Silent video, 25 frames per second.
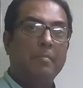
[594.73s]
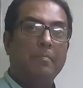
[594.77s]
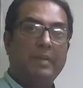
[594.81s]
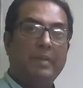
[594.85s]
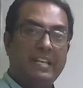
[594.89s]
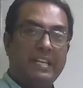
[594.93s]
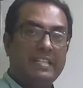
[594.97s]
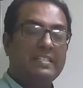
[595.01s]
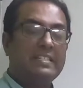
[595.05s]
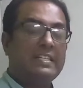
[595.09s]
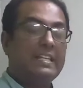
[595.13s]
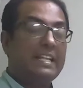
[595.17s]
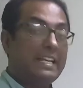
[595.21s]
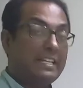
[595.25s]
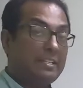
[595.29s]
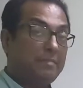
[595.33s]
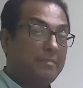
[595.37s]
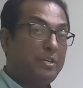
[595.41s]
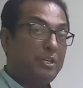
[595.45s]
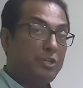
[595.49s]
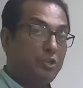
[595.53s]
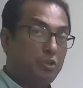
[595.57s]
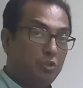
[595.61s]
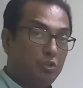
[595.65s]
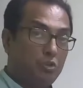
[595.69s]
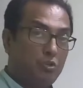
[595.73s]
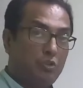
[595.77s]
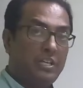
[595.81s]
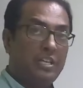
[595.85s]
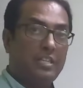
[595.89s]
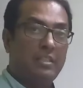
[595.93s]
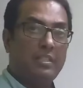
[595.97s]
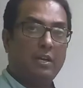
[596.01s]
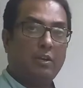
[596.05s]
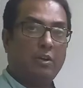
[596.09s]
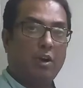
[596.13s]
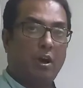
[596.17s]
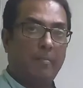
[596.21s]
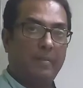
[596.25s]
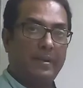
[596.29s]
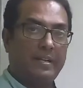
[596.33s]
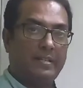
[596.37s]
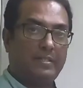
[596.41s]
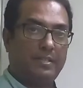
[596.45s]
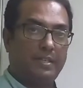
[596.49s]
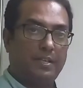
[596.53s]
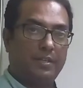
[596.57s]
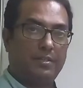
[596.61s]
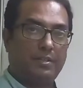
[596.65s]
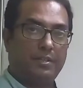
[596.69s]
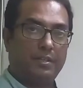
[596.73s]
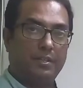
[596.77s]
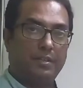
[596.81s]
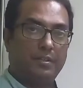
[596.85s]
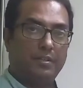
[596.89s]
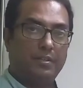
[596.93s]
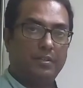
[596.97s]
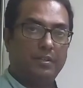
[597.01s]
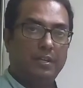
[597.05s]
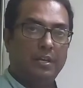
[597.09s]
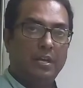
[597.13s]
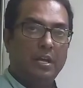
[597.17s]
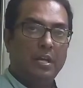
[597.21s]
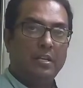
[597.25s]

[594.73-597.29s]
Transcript: please let me know in the comment section.